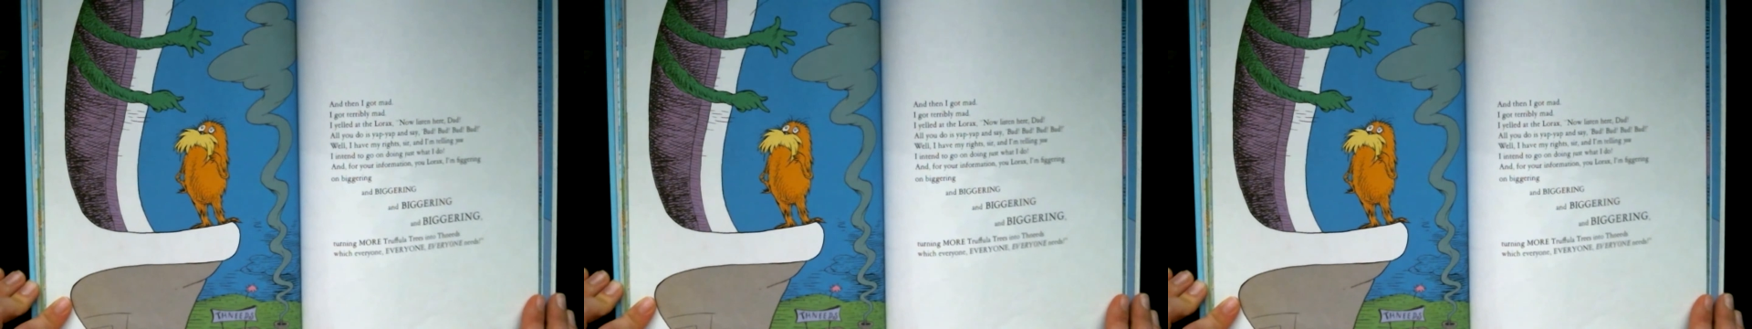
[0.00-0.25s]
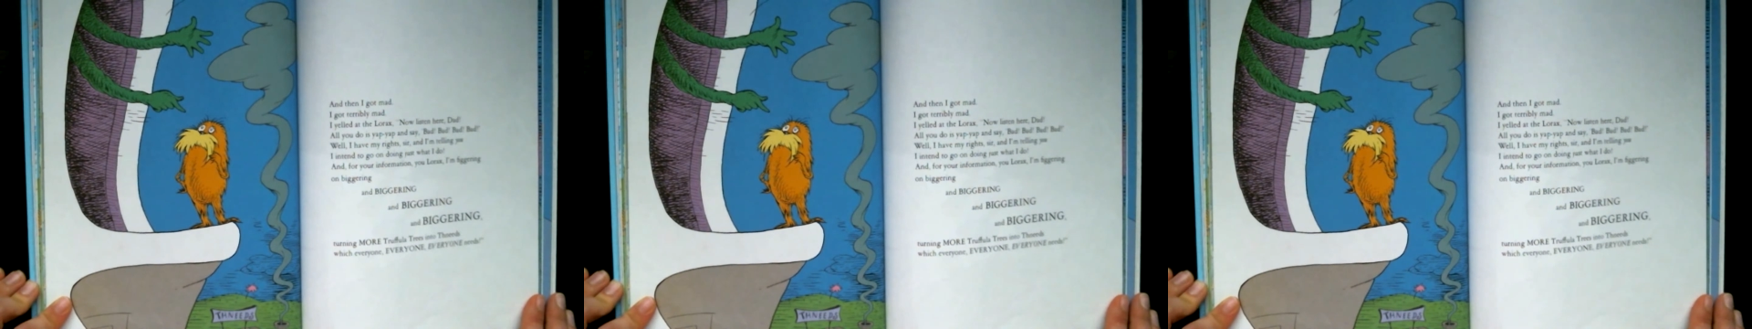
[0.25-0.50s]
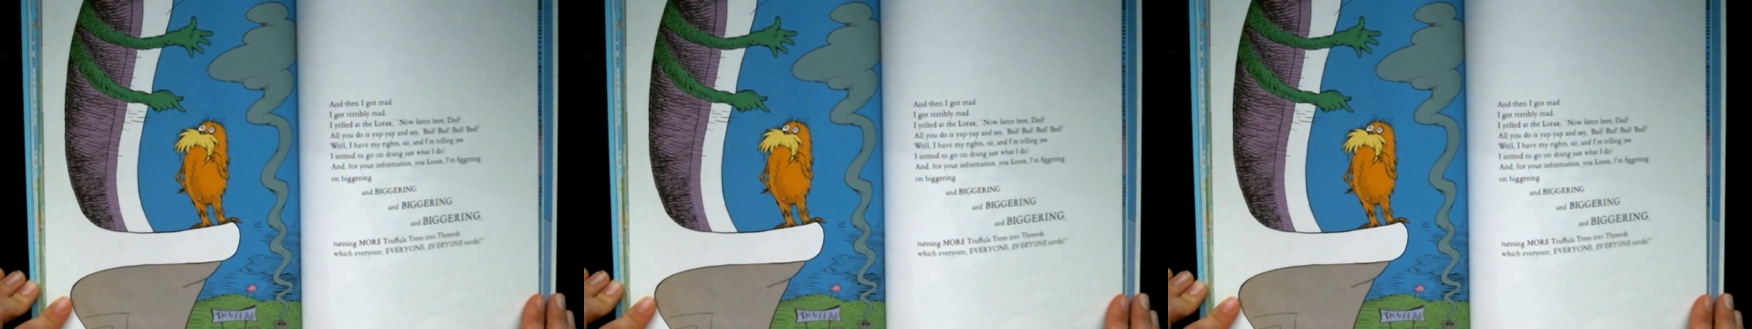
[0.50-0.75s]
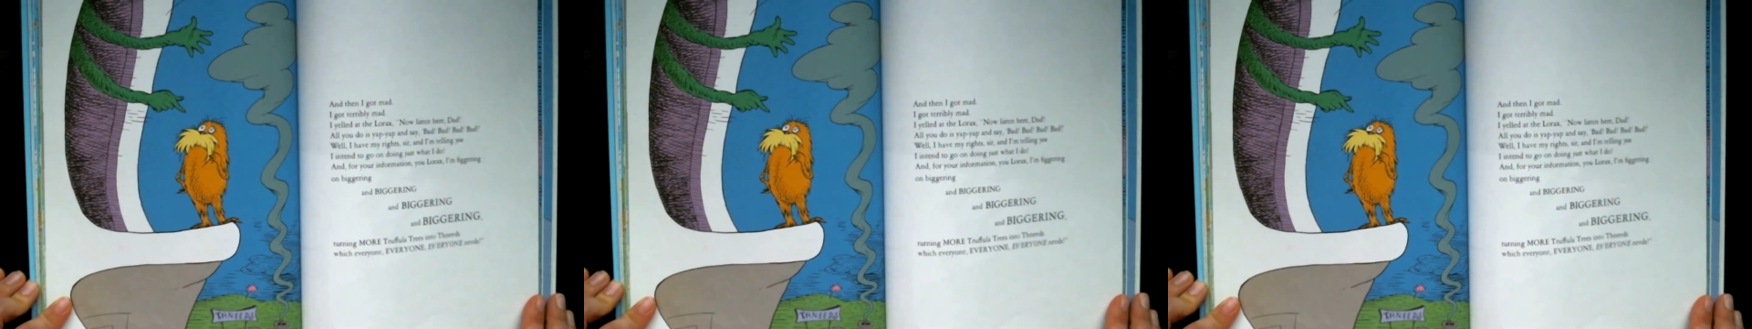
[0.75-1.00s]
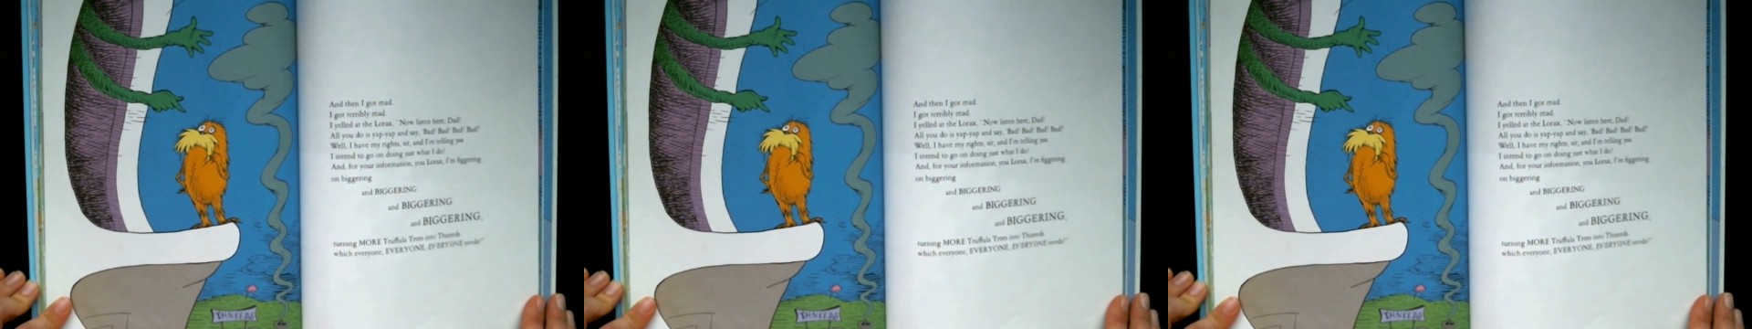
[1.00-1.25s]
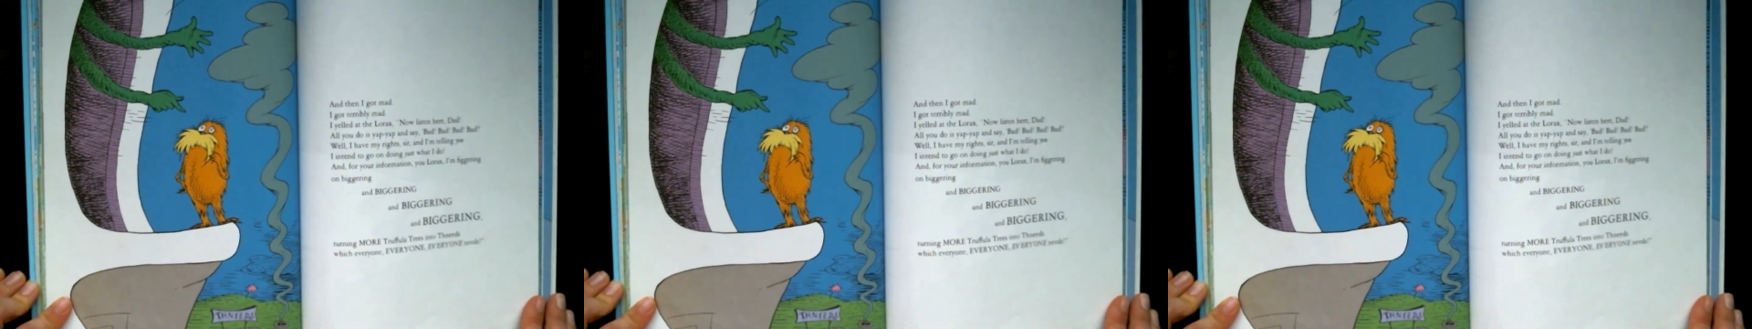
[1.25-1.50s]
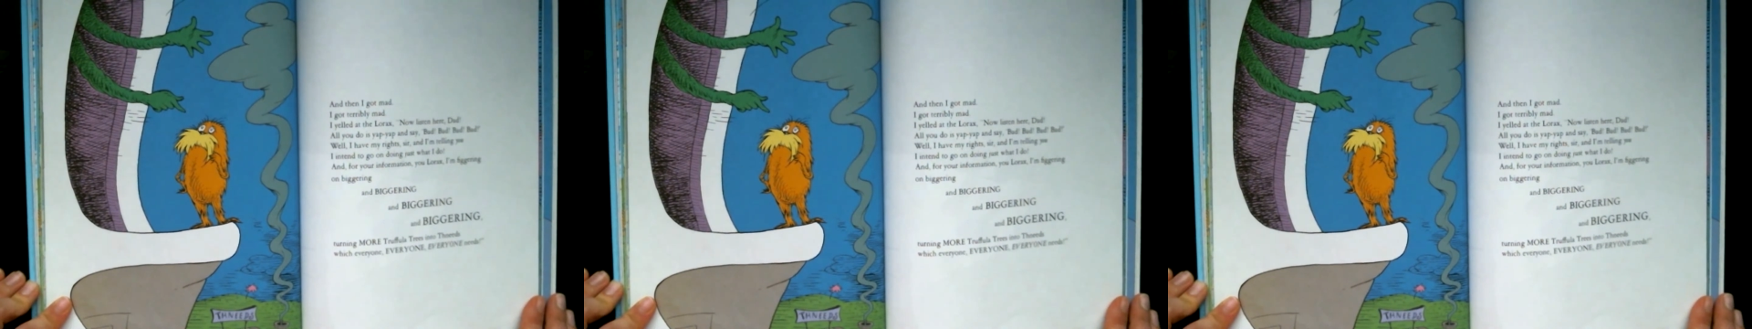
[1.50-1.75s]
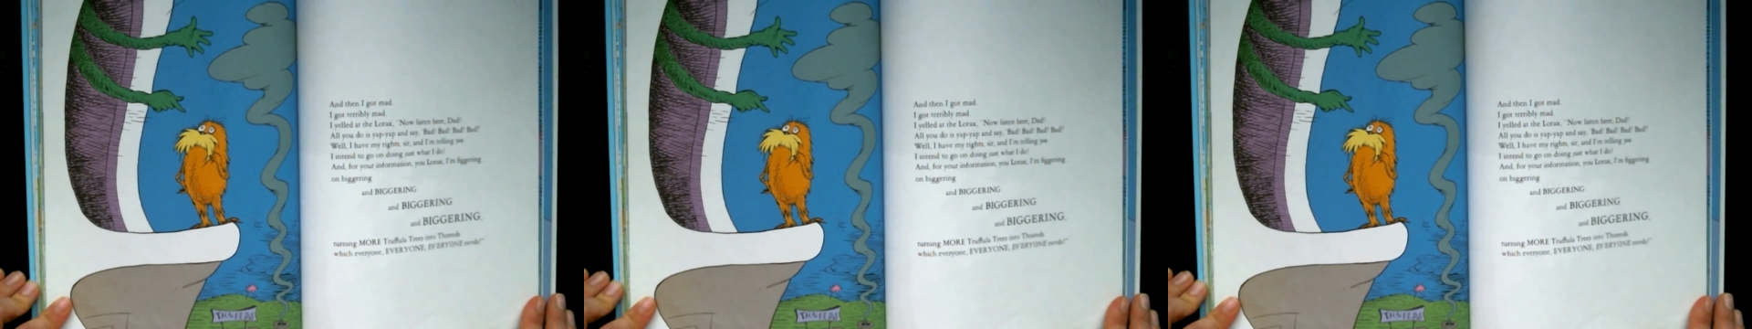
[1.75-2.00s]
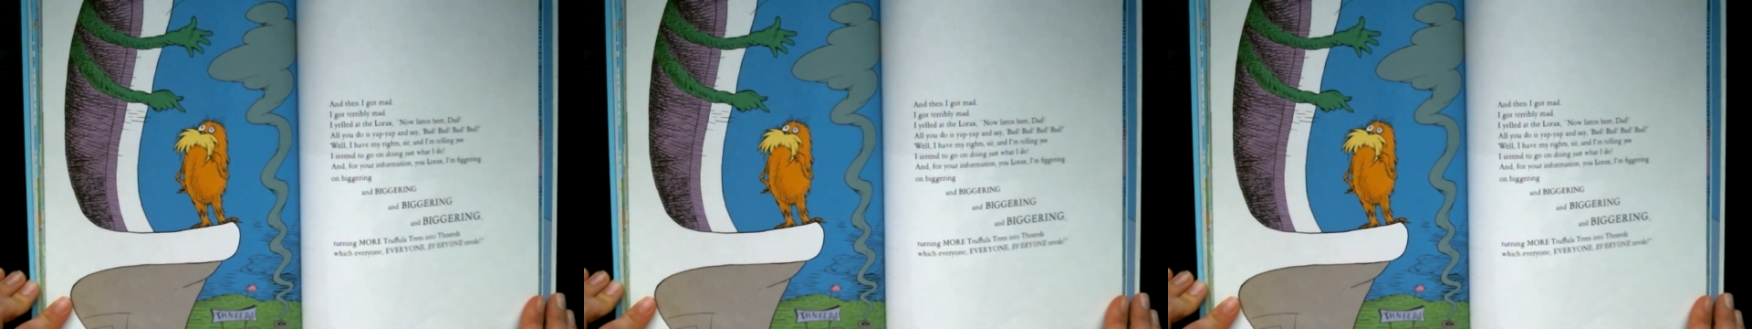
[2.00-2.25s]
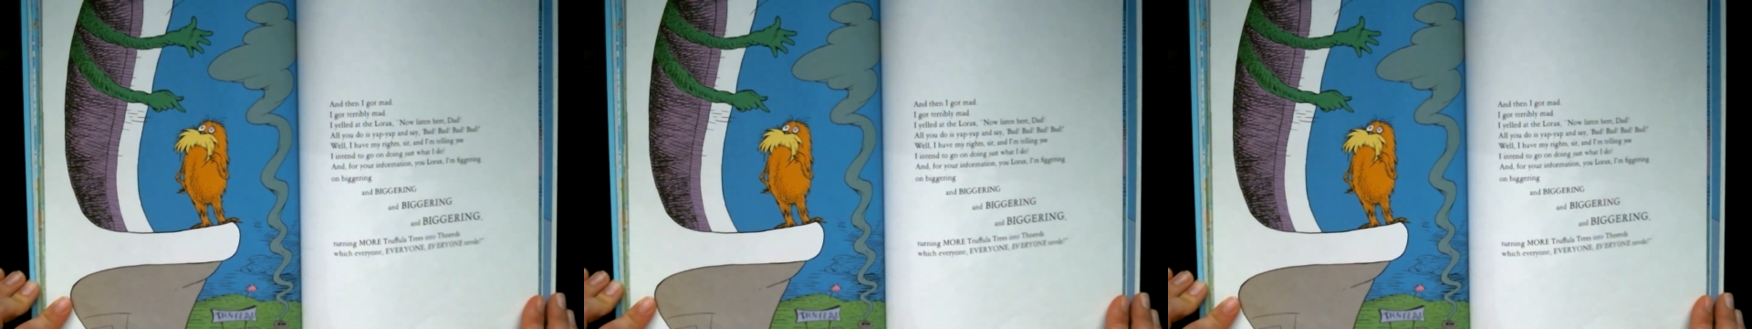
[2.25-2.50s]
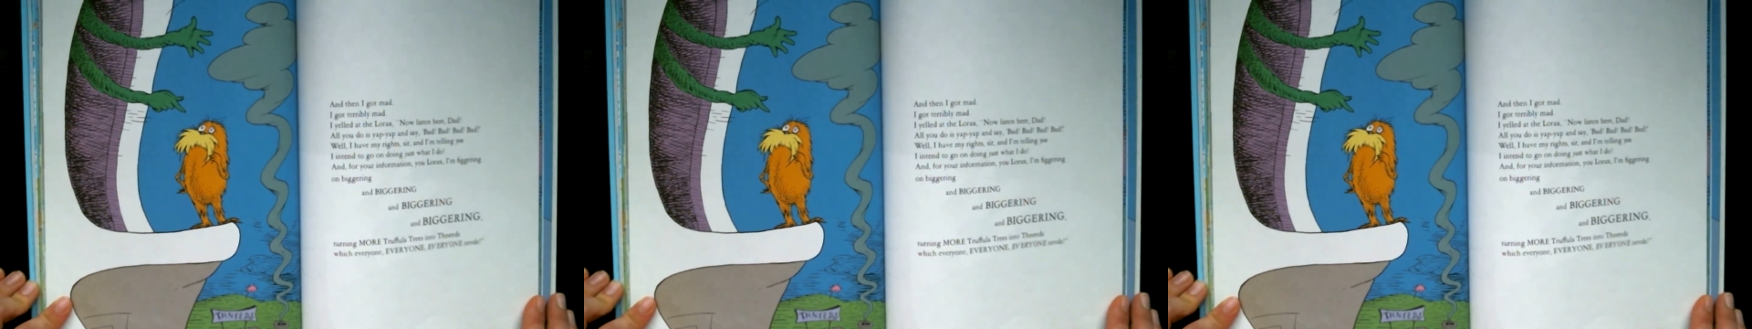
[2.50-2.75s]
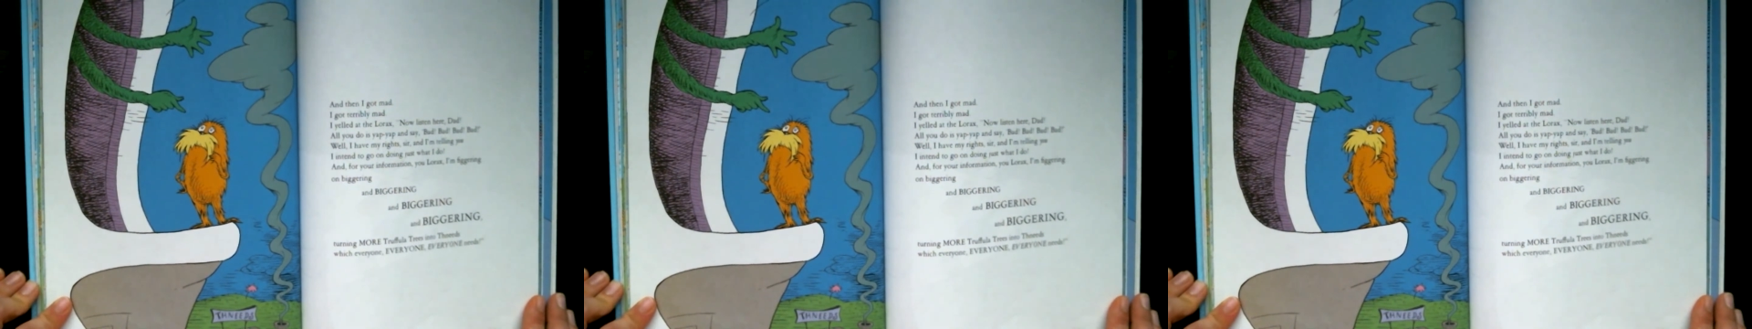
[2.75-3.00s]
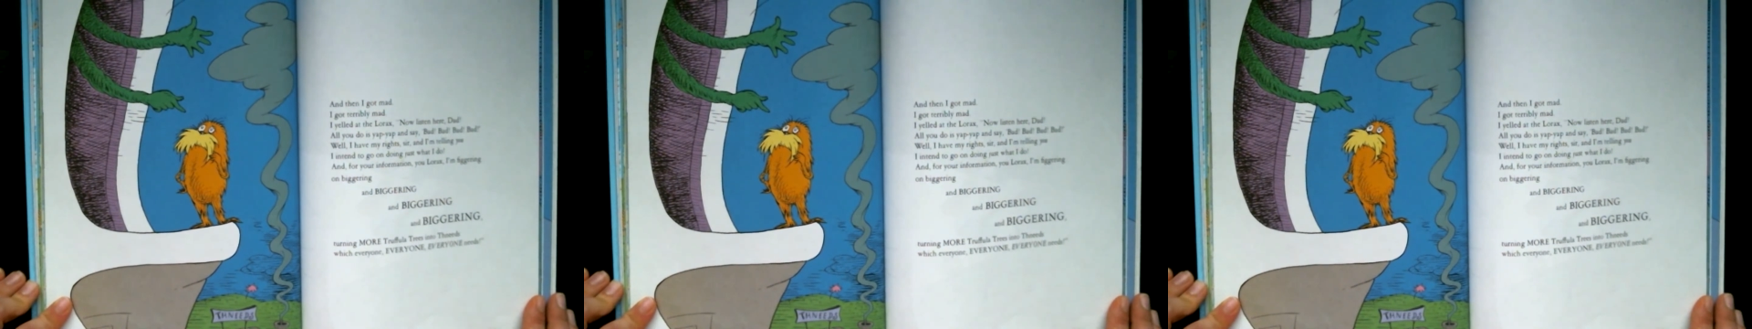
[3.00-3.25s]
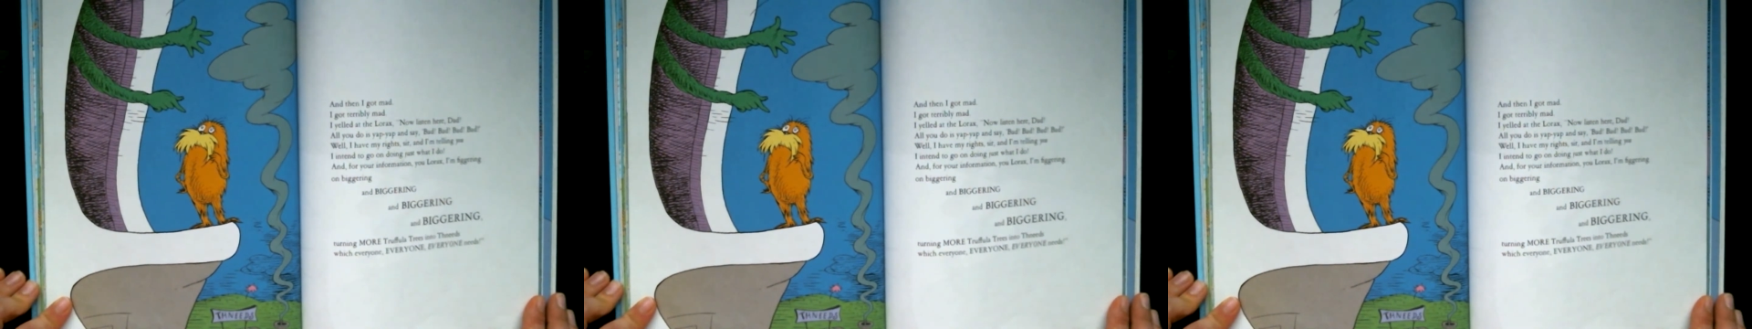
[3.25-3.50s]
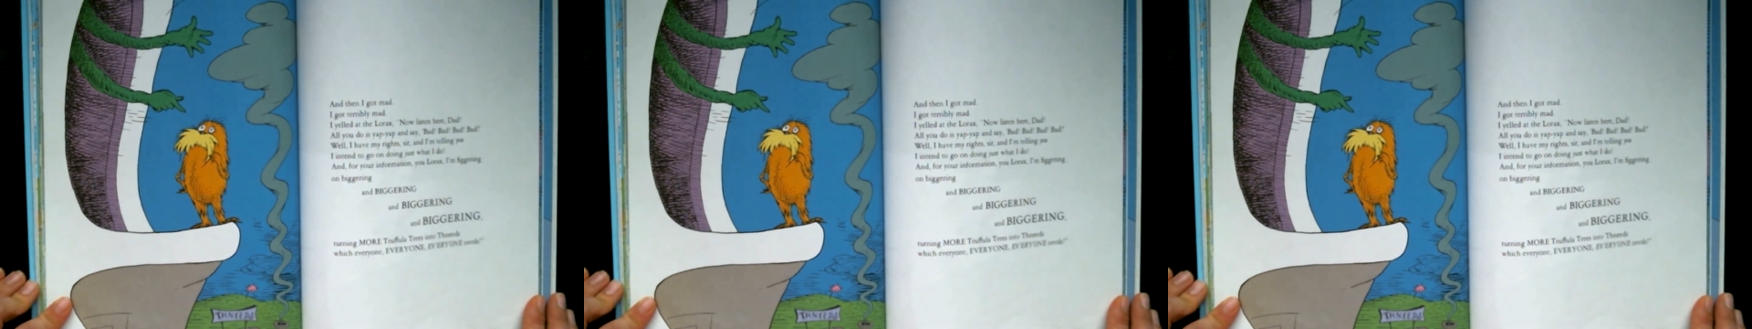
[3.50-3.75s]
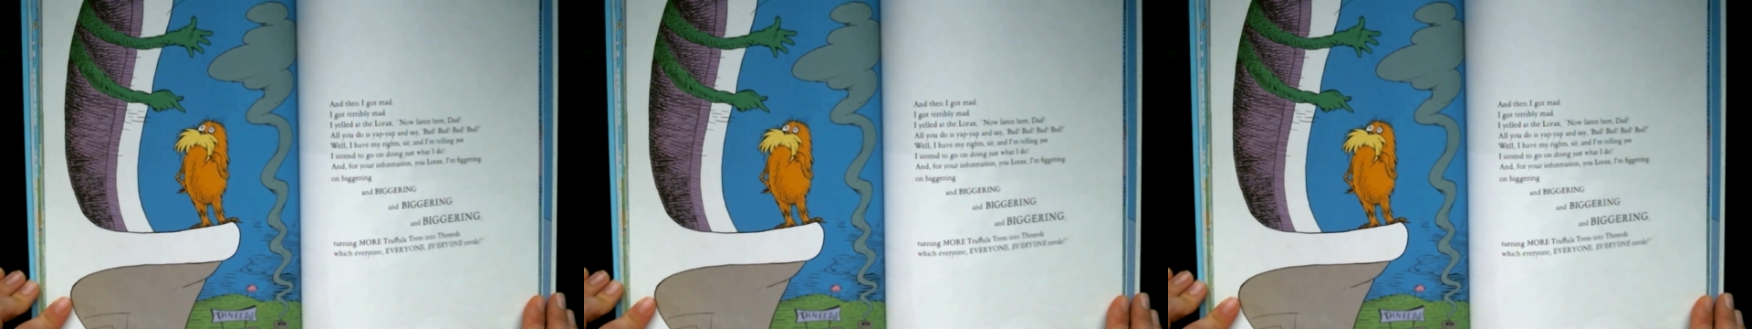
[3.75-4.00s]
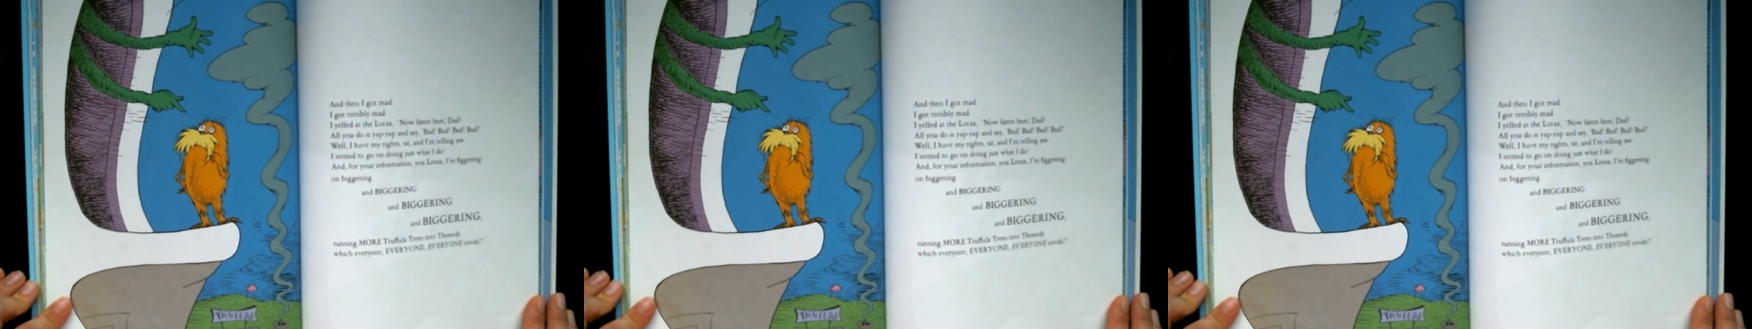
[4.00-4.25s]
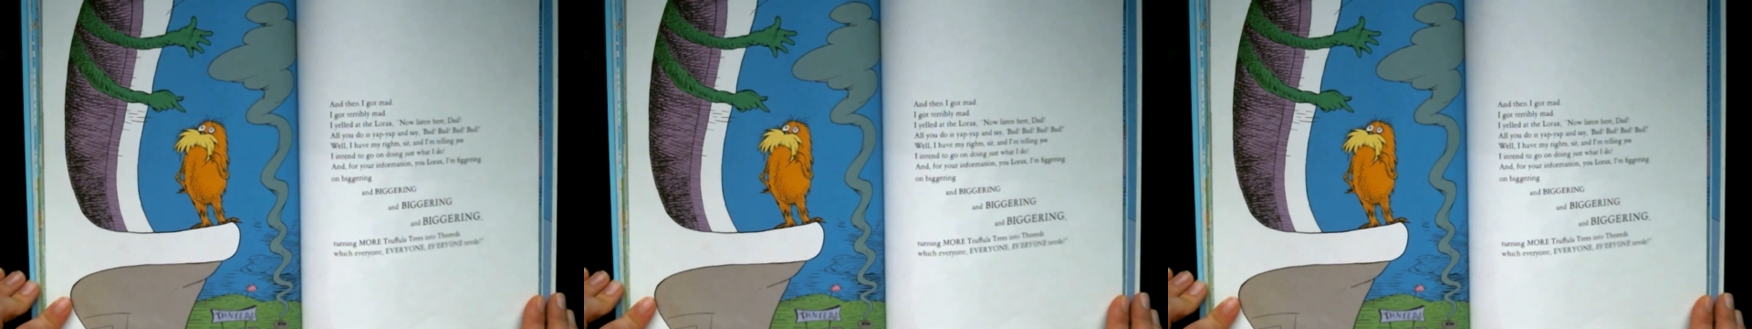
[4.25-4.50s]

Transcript: No face is visible, so there are no lips to read.